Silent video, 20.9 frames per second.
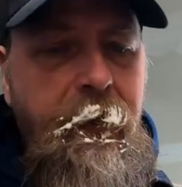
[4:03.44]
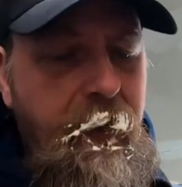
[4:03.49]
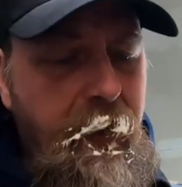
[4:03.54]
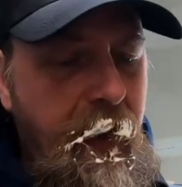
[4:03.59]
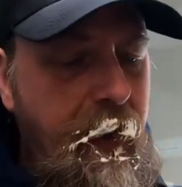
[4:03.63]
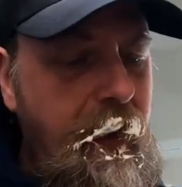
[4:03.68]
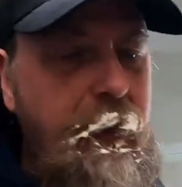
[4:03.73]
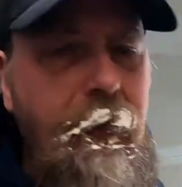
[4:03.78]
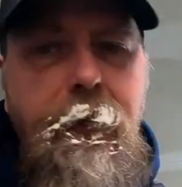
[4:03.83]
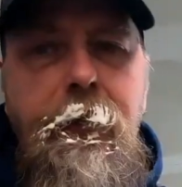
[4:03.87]

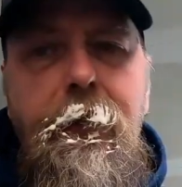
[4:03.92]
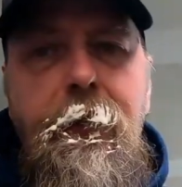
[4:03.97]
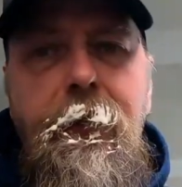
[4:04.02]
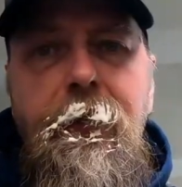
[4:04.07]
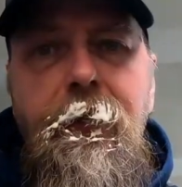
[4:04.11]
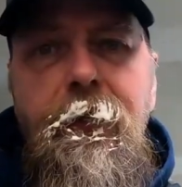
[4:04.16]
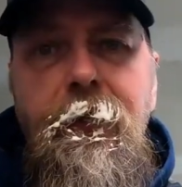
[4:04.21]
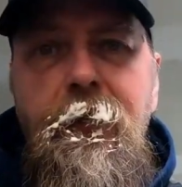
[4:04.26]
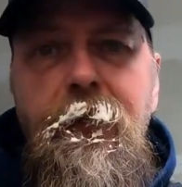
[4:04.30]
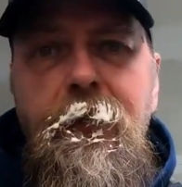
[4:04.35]

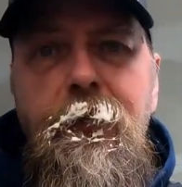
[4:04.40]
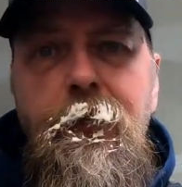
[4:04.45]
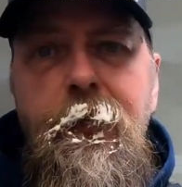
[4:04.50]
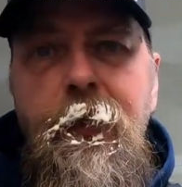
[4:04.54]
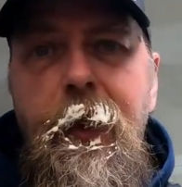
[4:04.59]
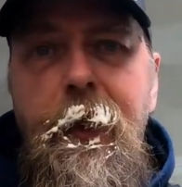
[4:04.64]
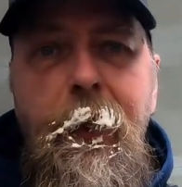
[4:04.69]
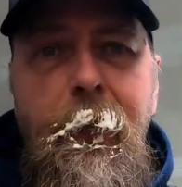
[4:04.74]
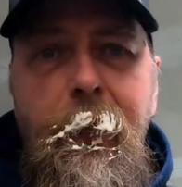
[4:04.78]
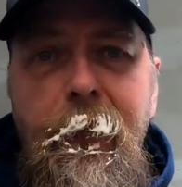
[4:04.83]
hey, you
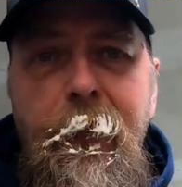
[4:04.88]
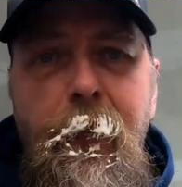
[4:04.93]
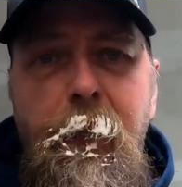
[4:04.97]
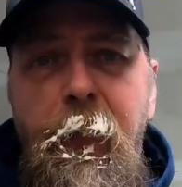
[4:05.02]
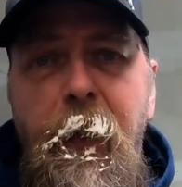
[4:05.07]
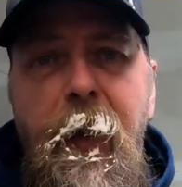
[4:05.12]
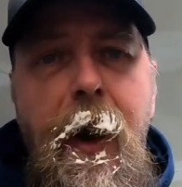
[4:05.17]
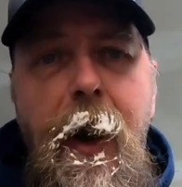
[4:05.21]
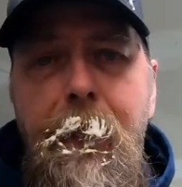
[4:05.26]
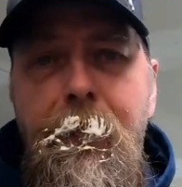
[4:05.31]
got a real
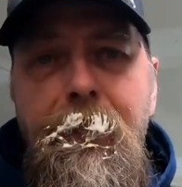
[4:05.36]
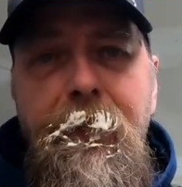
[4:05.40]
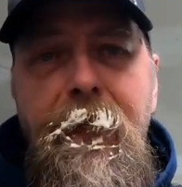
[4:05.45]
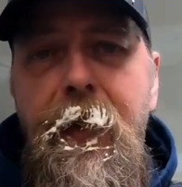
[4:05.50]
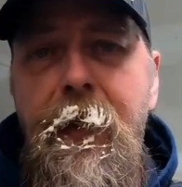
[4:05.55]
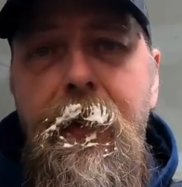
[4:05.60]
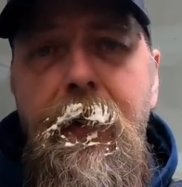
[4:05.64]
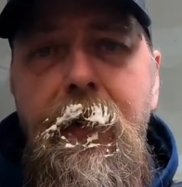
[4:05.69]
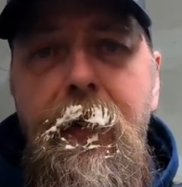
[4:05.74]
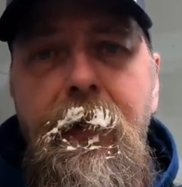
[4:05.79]
problem
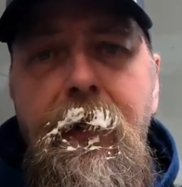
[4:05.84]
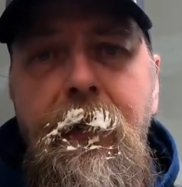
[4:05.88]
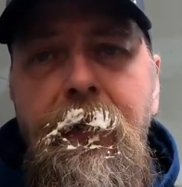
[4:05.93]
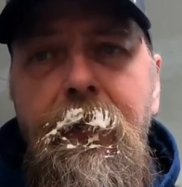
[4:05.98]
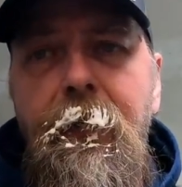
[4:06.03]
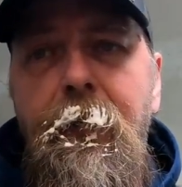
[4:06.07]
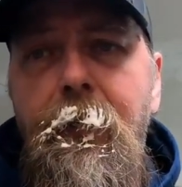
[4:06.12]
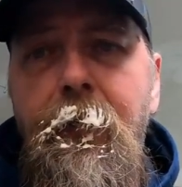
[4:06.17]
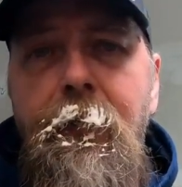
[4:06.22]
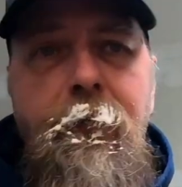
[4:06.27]
there,
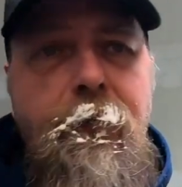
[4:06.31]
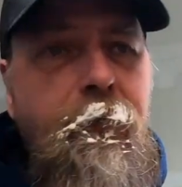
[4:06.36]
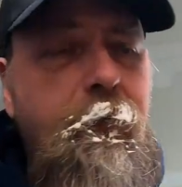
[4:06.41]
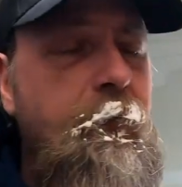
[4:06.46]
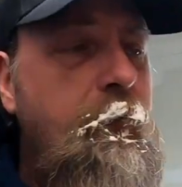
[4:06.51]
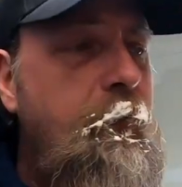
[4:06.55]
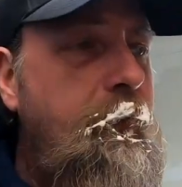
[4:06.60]
or